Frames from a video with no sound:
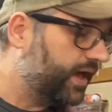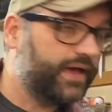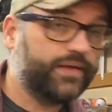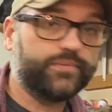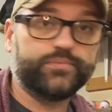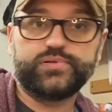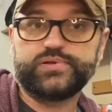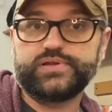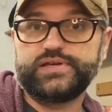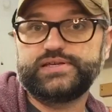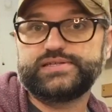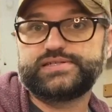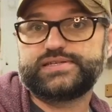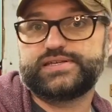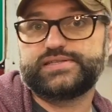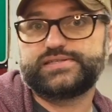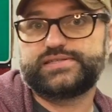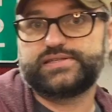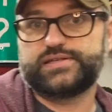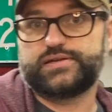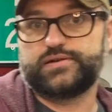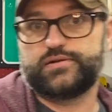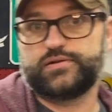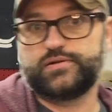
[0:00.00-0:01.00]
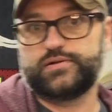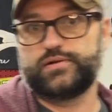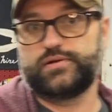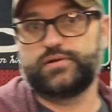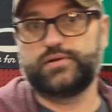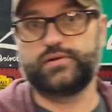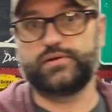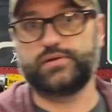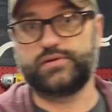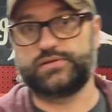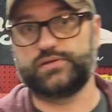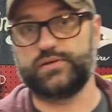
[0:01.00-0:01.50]
and please consider
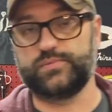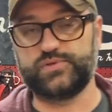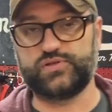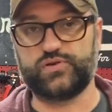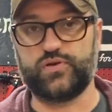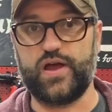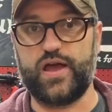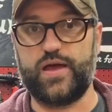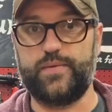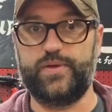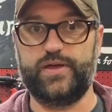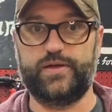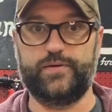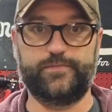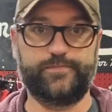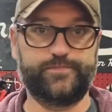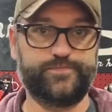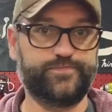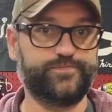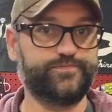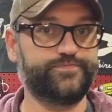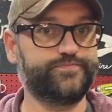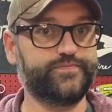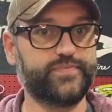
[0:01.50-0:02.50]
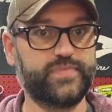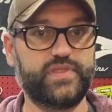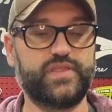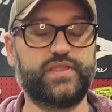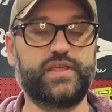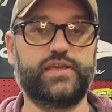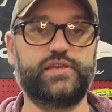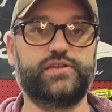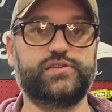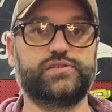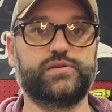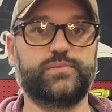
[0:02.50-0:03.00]
subscribing.
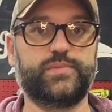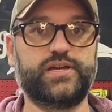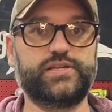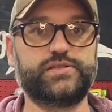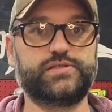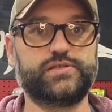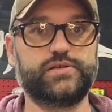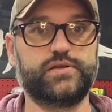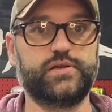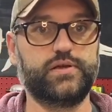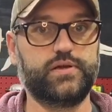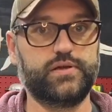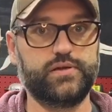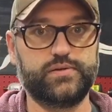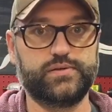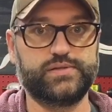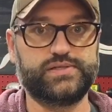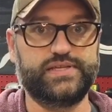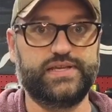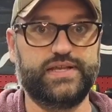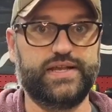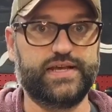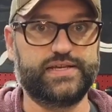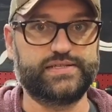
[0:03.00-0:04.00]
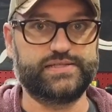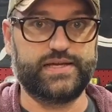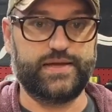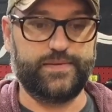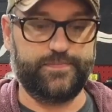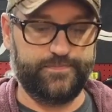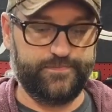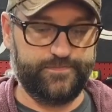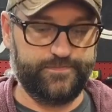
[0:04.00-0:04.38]
Thank you so much. See you next time.